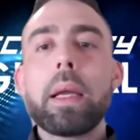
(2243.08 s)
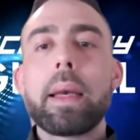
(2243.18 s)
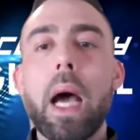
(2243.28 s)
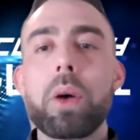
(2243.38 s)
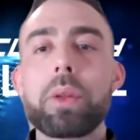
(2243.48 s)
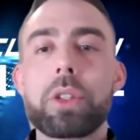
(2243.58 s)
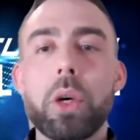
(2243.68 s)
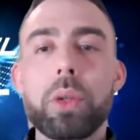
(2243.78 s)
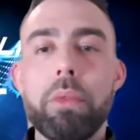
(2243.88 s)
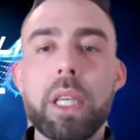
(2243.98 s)
Now, so
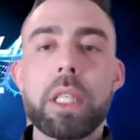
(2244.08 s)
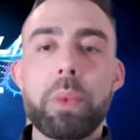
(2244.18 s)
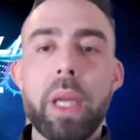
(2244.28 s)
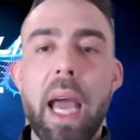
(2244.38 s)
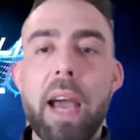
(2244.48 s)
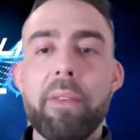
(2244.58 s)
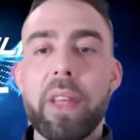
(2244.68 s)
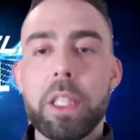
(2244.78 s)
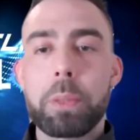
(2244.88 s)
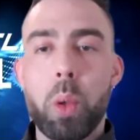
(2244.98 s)
the reason we have
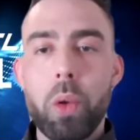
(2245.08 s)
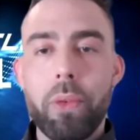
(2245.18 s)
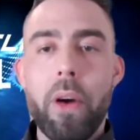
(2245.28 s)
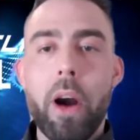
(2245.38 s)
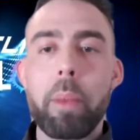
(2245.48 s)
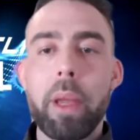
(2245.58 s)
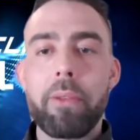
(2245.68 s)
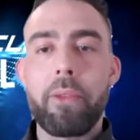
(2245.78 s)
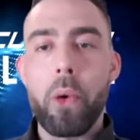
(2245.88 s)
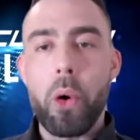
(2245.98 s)
this pool farming
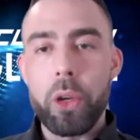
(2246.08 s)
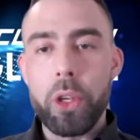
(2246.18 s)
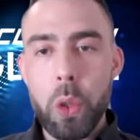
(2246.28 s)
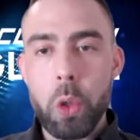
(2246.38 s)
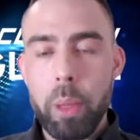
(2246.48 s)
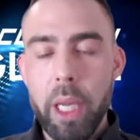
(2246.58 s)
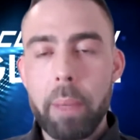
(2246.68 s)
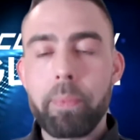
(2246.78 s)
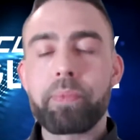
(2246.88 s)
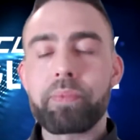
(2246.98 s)
for
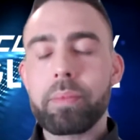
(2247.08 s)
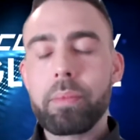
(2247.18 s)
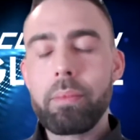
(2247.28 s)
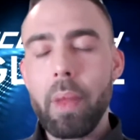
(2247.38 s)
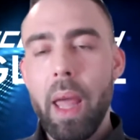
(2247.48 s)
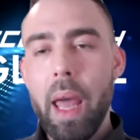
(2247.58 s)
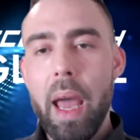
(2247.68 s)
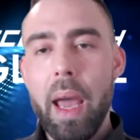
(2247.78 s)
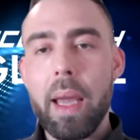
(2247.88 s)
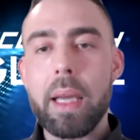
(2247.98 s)
UME
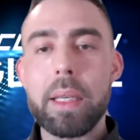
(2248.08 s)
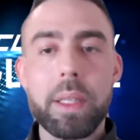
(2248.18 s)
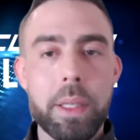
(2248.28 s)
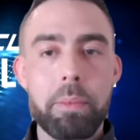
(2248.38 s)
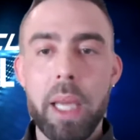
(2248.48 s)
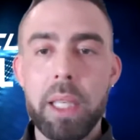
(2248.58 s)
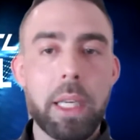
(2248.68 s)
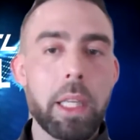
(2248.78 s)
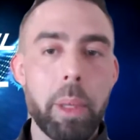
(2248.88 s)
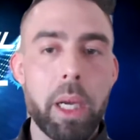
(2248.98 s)
is
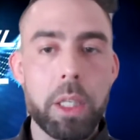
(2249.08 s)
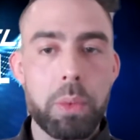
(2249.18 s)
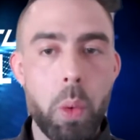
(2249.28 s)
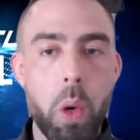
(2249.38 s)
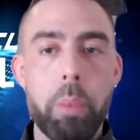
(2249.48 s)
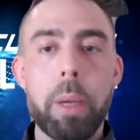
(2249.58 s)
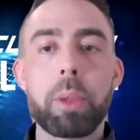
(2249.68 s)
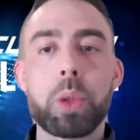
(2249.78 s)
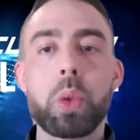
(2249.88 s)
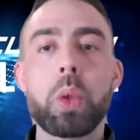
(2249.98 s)
basically because we want
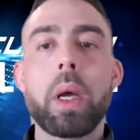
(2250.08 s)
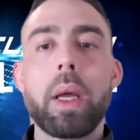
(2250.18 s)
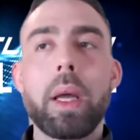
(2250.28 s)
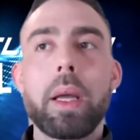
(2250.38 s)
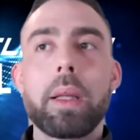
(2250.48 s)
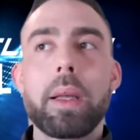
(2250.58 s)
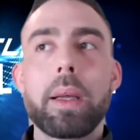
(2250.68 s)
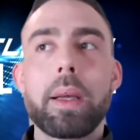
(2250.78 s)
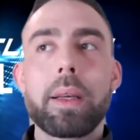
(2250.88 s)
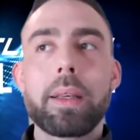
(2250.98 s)
people to
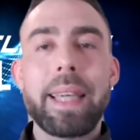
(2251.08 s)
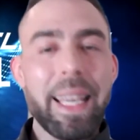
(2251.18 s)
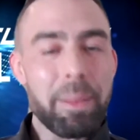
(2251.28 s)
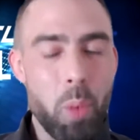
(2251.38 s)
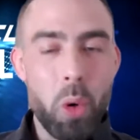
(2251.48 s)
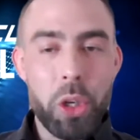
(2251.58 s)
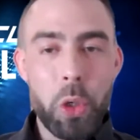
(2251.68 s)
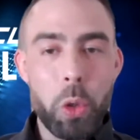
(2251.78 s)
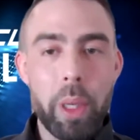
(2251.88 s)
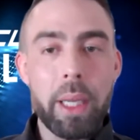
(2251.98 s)
get more
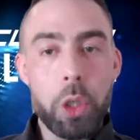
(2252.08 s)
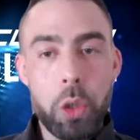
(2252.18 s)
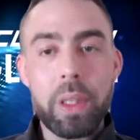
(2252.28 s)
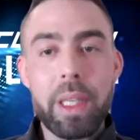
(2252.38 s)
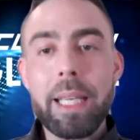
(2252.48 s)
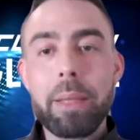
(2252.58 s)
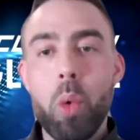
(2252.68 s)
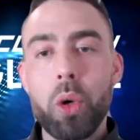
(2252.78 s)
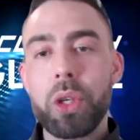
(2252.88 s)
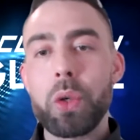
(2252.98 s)
UME. You need
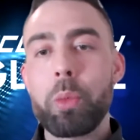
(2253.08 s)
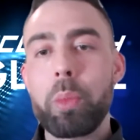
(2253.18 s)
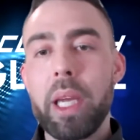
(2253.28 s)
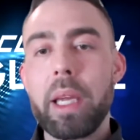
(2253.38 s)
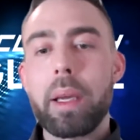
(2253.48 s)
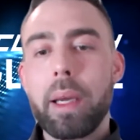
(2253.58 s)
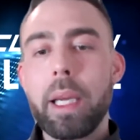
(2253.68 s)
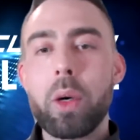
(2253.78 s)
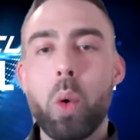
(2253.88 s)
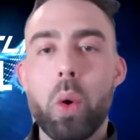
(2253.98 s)
more UME
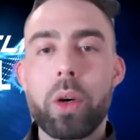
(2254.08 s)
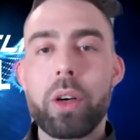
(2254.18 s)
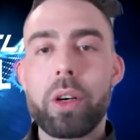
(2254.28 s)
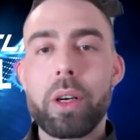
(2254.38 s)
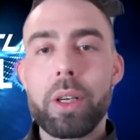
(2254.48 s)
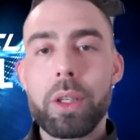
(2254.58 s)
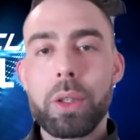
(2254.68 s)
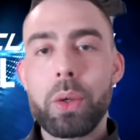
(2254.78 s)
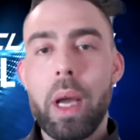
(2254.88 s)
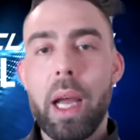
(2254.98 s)
in order
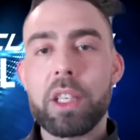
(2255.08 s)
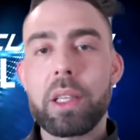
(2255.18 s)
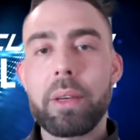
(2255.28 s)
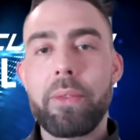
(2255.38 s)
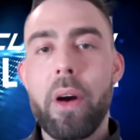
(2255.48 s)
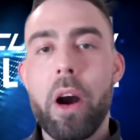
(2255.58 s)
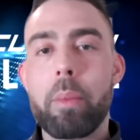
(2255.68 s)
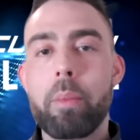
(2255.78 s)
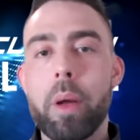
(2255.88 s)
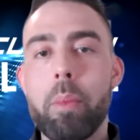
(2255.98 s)
to actually
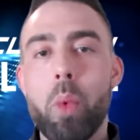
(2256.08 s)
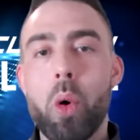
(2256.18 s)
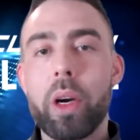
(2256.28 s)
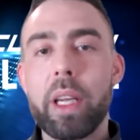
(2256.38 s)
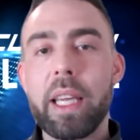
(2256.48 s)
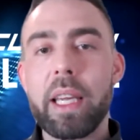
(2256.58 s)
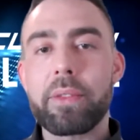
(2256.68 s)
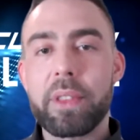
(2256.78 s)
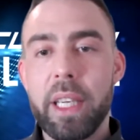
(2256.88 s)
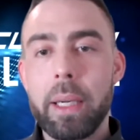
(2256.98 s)
farm more
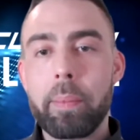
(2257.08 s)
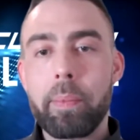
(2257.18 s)
EFT.